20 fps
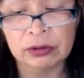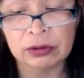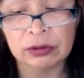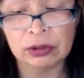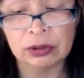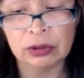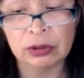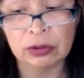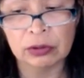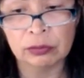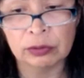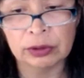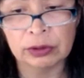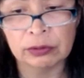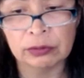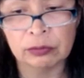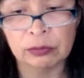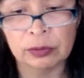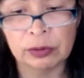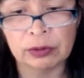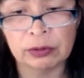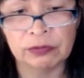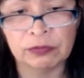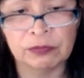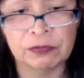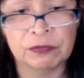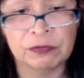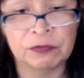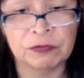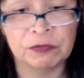we
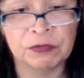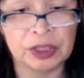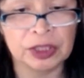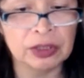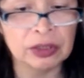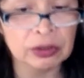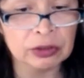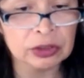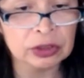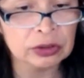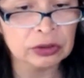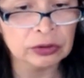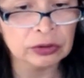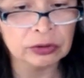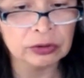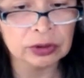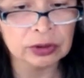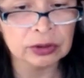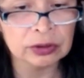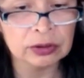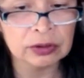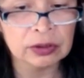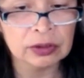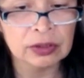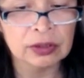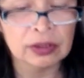feed our children.